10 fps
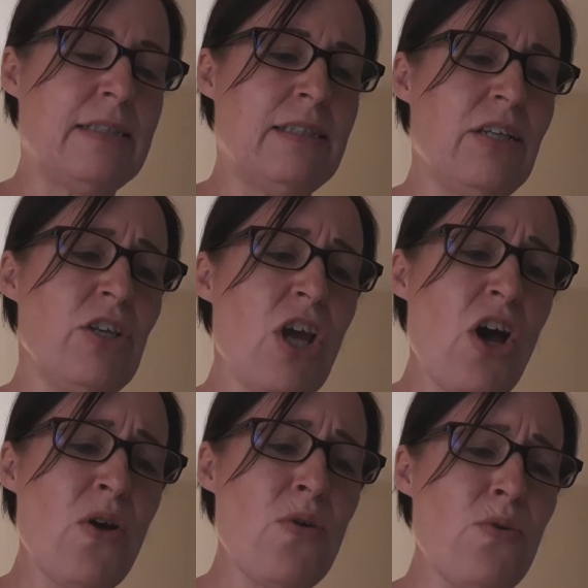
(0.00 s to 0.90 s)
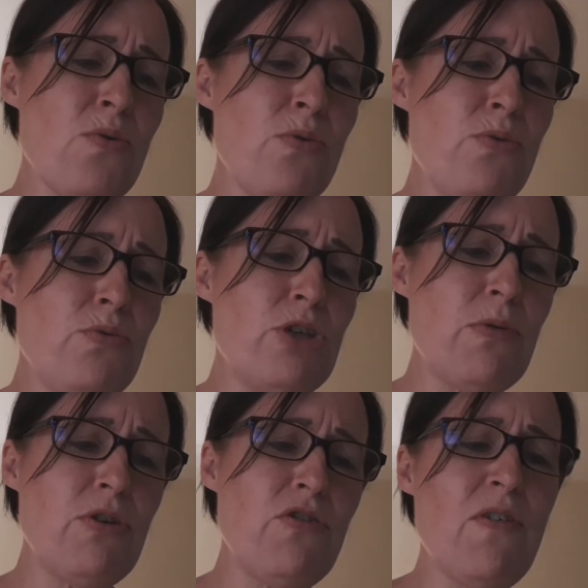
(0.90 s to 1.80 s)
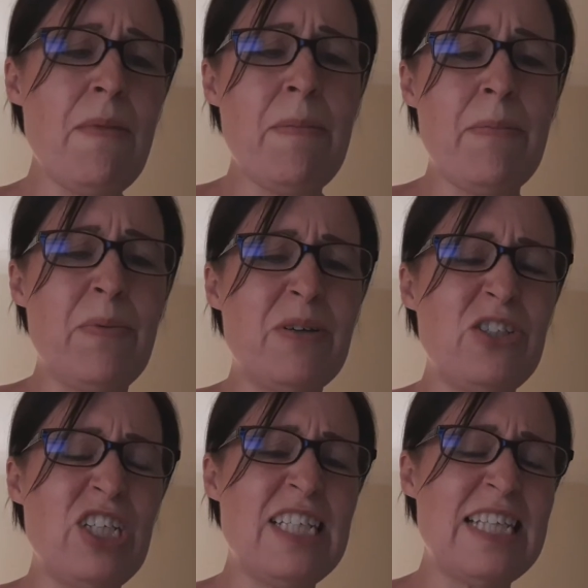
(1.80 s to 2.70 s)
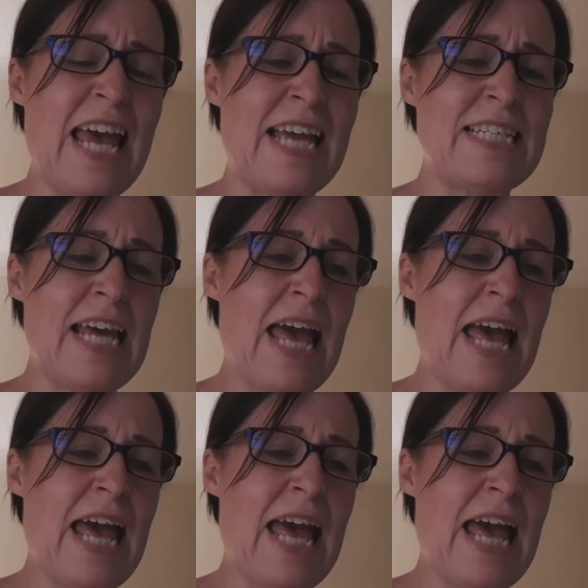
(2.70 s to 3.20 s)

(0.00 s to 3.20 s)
"No, don't you remember what she said?